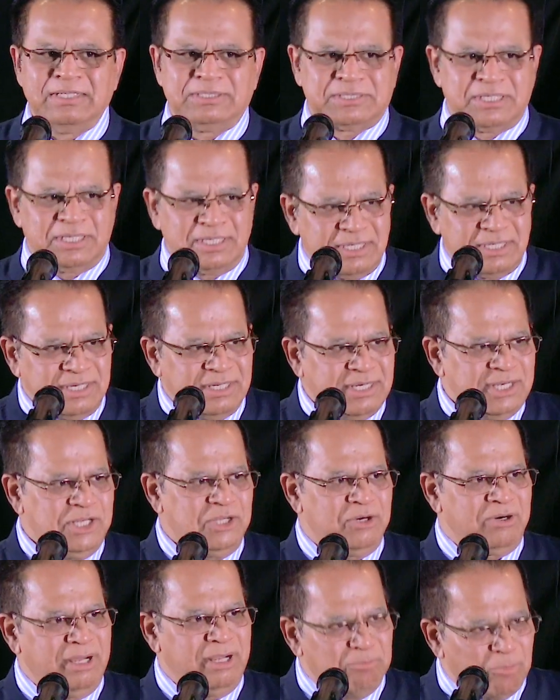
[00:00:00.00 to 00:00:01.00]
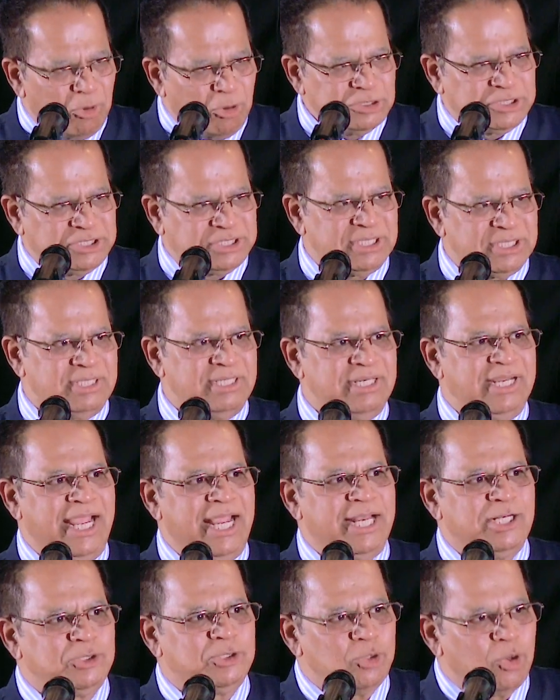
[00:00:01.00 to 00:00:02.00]
Turn your emotion
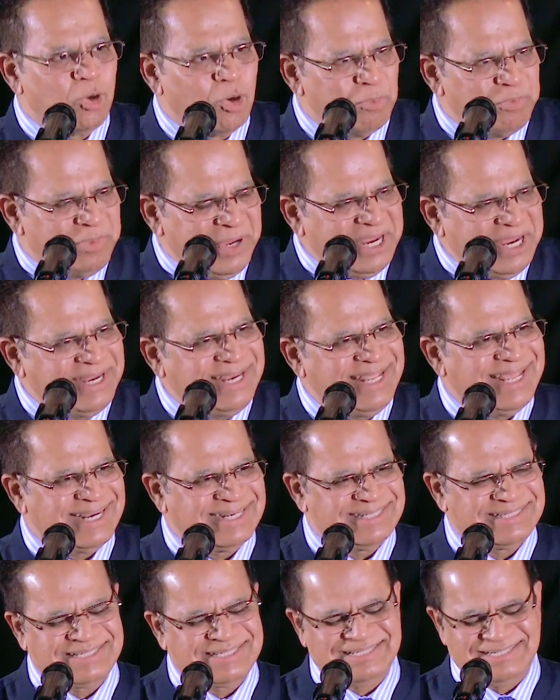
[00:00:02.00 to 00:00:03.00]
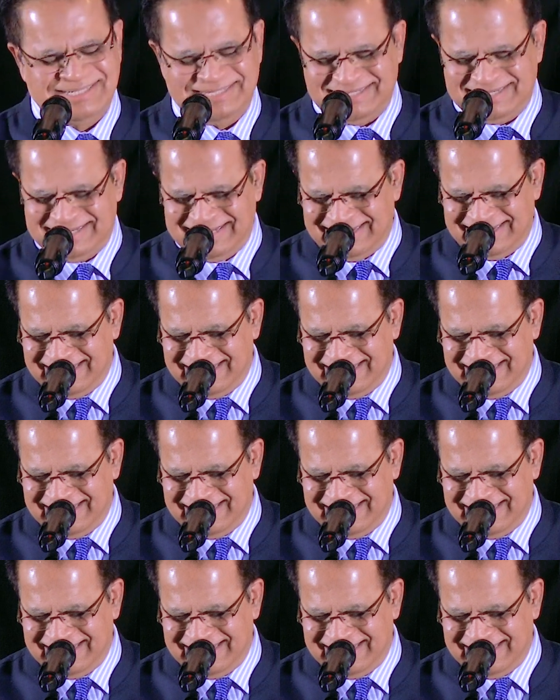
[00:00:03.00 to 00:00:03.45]
into obedience.